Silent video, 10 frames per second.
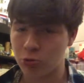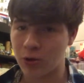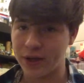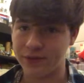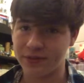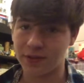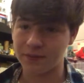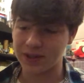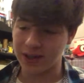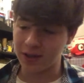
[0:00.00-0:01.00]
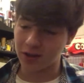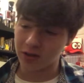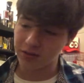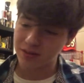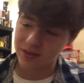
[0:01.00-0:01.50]
and something
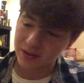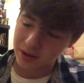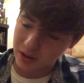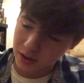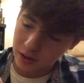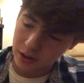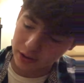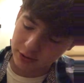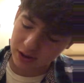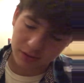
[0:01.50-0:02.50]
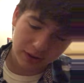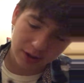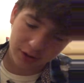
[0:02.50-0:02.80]
else, and you actually